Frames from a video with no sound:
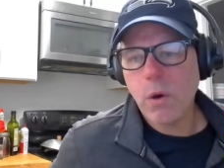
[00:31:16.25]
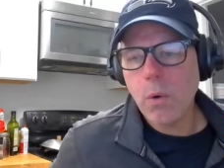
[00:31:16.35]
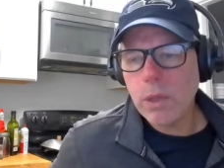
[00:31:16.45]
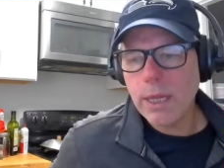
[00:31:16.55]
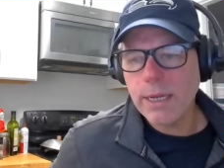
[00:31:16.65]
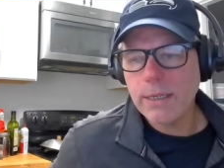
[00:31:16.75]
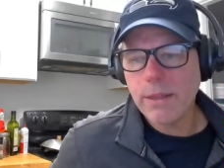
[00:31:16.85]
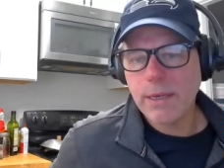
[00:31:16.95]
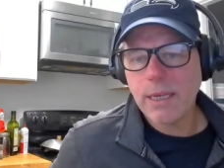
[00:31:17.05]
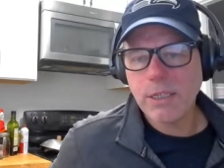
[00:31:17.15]
only to
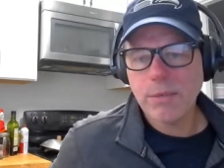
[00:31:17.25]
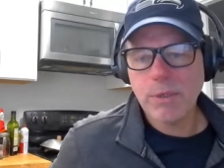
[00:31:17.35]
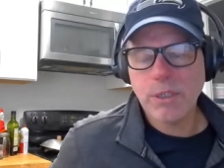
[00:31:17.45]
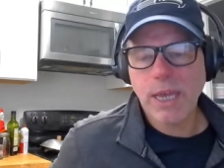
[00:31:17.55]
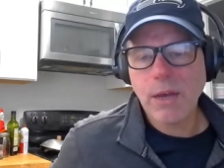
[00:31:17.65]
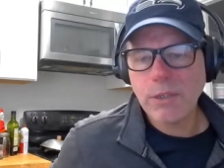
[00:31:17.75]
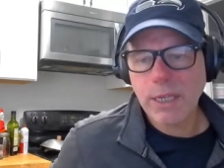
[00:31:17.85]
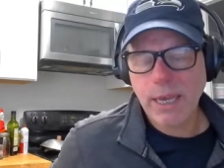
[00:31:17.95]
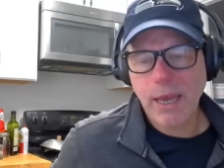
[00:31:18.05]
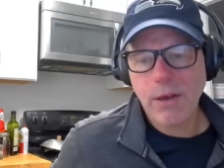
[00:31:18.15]
the customer's
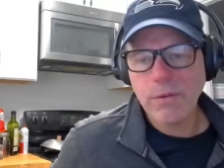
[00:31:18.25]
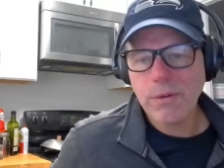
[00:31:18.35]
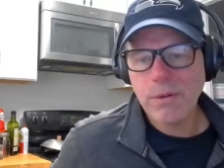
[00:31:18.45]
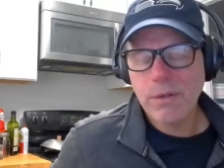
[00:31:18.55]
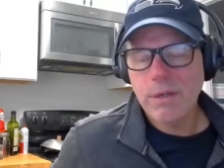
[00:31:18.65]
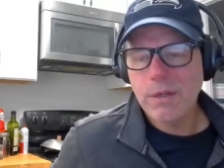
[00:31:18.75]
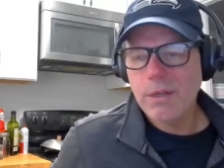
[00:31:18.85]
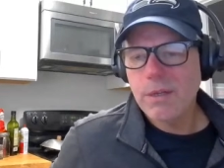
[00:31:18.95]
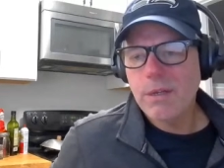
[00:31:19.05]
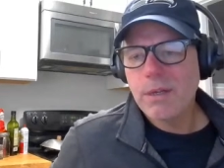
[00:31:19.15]
house account,
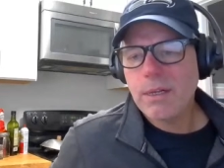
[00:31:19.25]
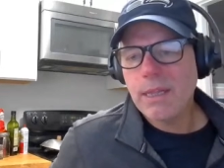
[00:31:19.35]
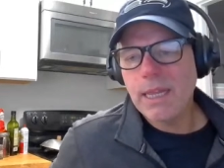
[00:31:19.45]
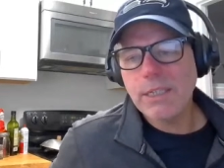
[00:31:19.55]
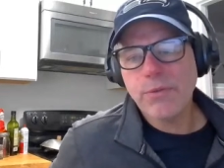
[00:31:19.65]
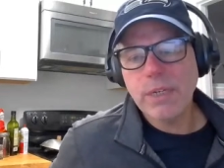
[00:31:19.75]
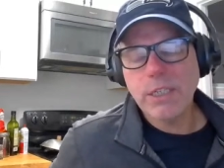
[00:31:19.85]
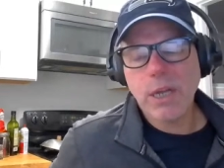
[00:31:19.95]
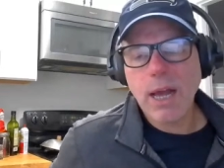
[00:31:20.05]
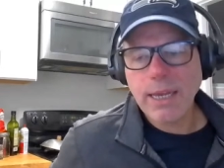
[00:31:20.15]
less
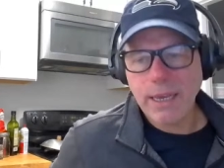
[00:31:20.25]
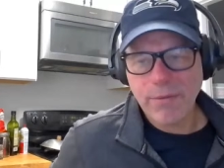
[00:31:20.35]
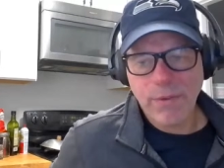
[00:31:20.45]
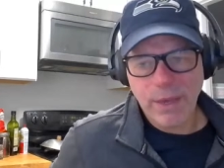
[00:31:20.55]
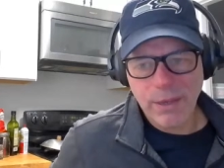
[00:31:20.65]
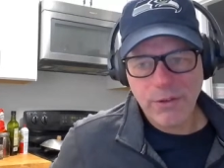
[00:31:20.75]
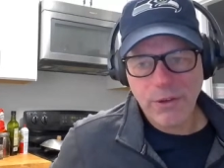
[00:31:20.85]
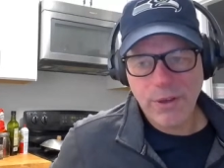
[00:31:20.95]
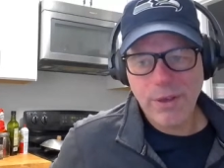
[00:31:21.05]
restocking fees